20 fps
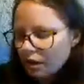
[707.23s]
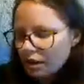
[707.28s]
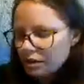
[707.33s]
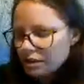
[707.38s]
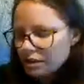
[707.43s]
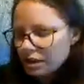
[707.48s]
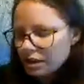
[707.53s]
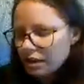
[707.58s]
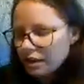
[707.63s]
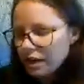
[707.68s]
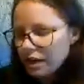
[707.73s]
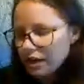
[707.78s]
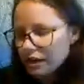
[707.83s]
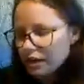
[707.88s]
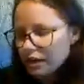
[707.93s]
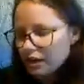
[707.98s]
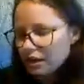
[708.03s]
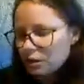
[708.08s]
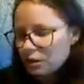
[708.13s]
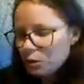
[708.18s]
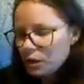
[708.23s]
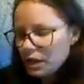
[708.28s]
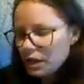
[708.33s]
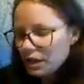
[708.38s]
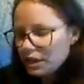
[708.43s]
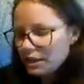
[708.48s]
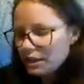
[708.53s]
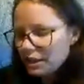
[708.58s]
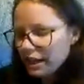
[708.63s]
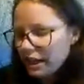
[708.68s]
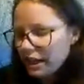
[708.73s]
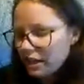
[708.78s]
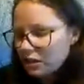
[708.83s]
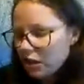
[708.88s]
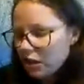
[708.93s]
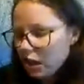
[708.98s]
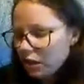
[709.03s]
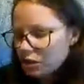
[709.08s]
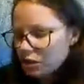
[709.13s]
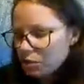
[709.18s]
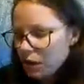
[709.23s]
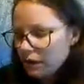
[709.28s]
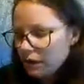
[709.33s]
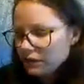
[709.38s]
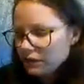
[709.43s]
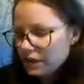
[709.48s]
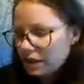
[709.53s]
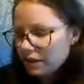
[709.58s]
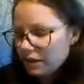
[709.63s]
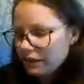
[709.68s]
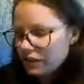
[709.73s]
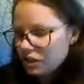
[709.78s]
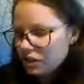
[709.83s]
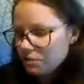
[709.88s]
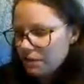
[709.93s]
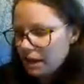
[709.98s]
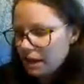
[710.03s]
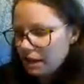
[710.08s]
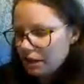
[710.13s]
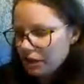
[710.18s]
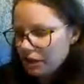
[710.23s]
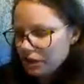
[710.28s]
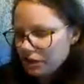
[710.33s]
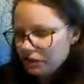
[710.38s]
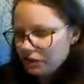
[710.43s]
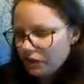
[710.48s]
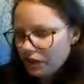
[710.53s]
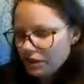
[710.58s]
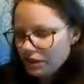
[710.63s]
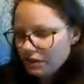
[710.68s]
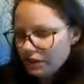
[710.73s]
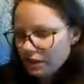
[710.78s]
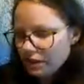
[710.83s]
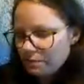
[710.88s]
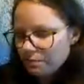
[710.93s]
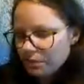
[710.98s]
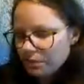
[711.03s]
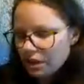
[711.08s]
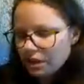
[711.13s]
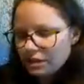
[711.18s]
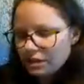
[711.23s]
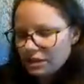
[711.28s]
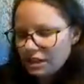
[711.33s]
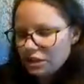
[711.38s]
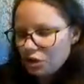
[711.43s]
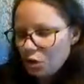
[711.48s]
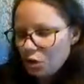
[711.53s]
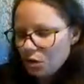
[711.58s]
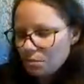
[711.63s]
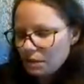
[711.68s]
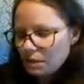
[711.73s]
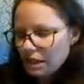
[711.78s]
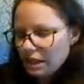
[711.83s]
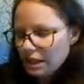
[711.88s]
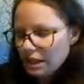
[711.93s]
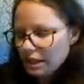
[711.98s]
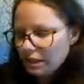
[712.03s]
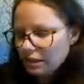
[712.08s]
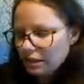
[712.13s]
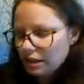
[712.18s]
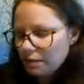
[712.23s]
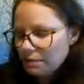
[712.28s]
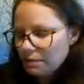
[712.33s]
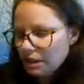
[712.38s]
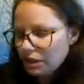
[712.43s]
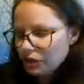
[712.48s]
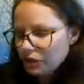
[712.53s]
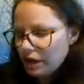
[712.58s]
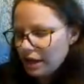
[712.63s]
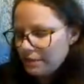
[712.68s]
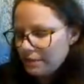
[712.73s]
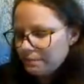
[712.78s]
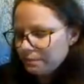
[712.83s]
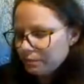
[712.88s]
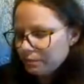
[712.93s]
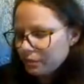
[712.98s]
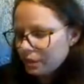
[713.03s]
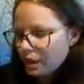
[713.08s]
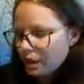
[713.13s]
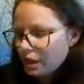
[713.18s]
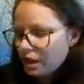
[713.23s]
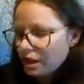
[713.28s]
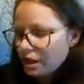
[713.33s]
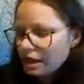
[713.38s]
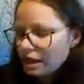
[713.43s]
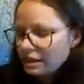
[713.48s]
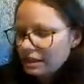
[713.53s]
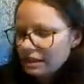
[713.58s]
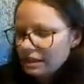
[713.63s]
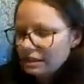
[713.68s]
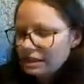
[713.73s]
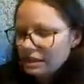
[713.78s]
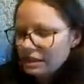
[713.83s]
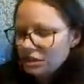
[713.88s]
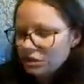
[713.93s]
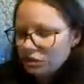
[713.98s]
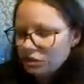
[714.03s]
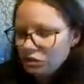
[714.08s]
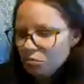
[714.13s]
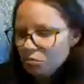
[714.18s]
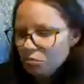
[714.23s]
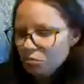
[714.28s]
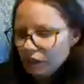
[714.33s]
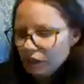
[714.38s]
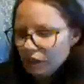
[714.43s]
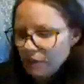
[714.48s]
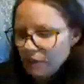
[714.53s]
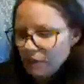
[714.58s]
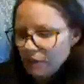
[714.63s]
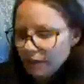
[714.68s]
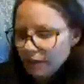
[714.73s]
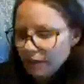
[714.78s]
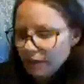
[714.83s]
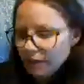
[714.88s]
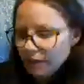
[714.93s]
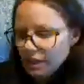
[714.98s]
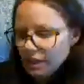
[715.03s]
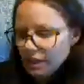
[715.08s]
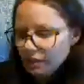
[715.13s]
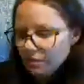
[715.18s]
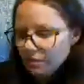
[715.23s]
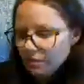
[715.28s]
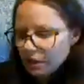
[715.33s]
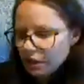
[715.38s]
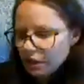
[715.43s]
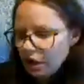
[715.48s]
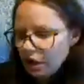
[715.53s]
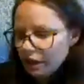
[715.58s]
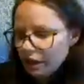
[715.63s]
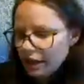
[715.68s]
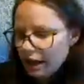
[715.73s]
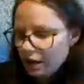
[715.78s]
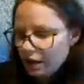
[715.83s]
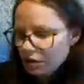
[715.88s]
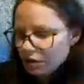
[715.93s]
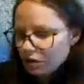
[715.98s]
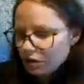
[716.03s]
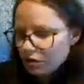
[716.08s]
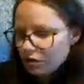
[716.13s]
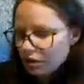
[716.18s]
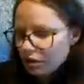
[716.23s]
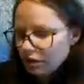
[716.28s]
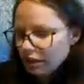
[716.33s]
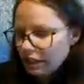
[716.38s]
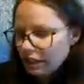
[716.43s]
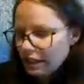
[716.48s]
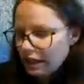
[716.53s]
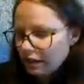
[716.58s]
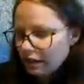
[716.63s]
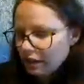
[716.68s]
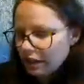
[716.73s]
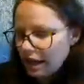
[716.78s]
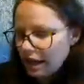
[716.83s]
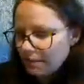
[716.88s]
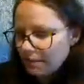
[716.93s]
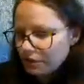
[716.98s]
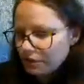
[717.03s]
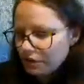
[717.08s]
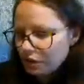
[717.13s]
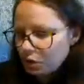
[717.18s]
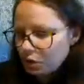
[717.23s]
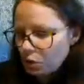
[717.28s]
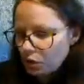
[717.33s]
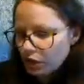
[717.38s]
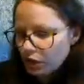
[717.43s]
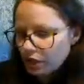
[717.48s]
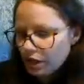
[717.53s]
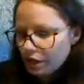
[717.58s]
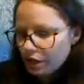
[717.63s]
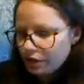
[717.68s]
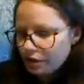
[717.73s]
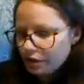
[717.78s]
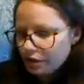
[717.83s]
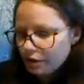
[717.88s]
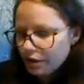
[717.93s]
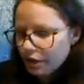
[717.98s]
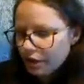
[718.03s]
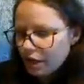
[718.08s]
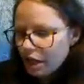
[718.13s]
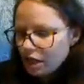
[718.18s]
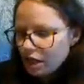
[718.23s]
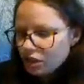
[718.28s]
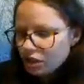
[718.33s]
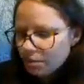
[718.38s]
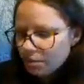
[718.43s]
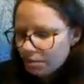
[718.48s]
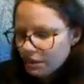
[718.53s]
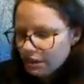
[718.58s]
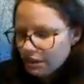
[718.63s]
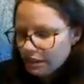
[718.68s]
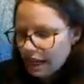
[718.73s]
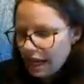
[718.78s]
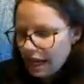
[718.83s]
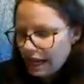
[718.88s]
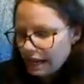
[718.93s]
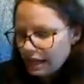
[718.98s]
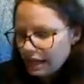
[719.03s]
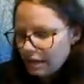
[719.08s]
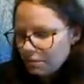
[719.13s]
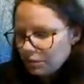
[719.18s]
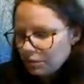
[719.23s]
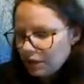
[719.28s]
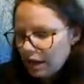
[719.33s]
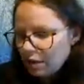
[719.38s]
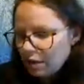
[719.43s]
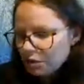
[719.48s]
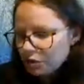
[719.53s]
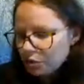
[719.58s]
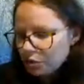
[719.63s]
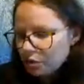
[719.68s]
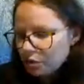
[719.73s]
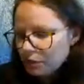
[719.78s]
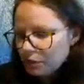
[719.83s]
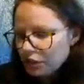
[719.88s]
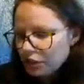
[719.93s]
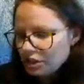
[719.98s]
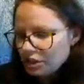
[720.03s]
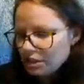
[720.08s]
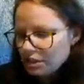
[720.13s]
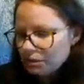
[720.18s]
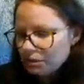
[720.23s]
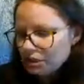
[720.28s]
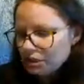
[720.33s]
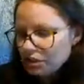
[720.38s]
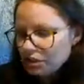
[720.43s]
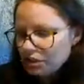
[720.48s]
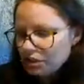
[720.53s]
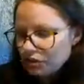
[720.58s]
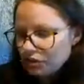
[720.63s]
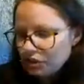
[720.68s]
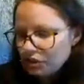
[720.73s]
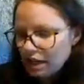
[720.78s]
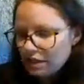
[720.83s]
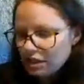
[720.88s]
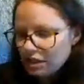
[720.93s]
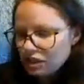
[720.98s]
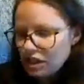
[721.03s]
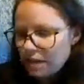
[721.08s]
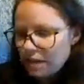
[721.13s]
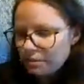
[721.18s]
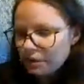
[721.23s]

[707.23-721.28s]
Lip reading: Sinclair quickly scanned all 12 television monitors in front of him and could see no immediate incoming threat. He did see two Marine pilots race from their guardhouse to the lead helicopter in the courtyard, jump inside, and plow through emergency procedures to get the chopper